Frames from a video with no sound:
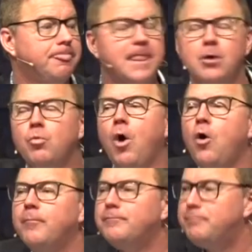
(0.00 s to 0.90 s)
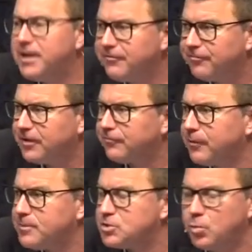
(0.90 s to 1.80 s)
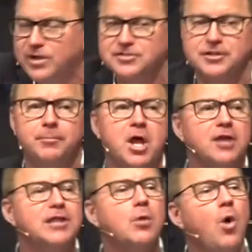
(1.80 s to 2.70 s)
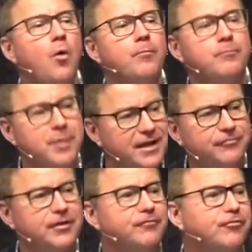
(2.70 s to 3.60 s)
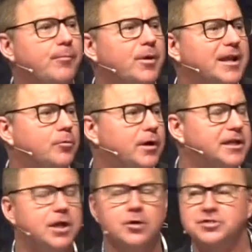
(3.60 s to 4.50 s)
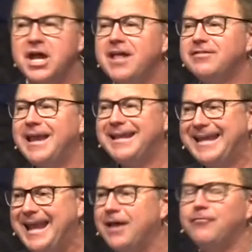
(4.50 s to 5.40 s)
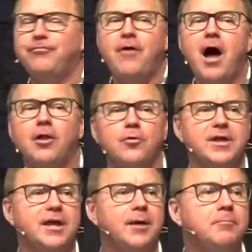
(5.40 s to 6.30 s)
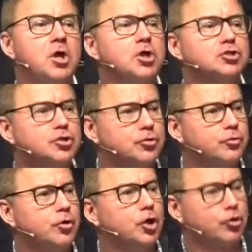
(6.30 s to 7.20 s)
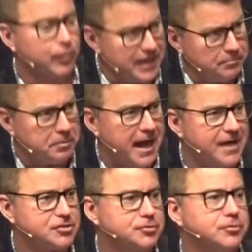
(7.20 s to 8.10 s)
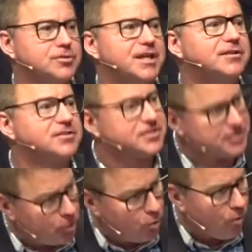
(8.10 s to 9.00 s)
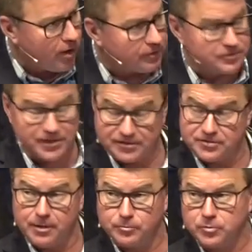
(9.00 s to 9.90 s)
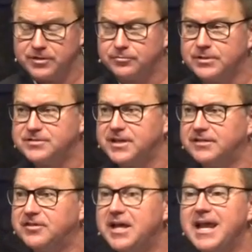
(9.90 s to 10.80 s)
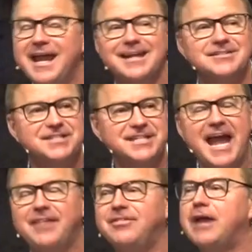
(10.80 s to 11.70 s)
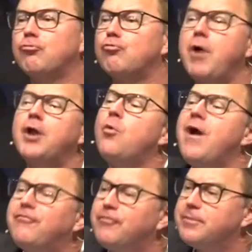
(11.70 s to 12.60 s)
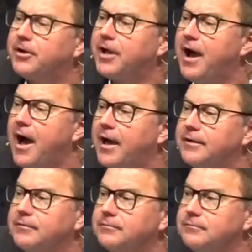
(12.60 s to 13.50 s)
They won't benefit from his wisdom. They won't benefit from what he, what he, knows. They can't follow him to green pastures and still waters, like Psalm 23 says. Instead, they run away from their God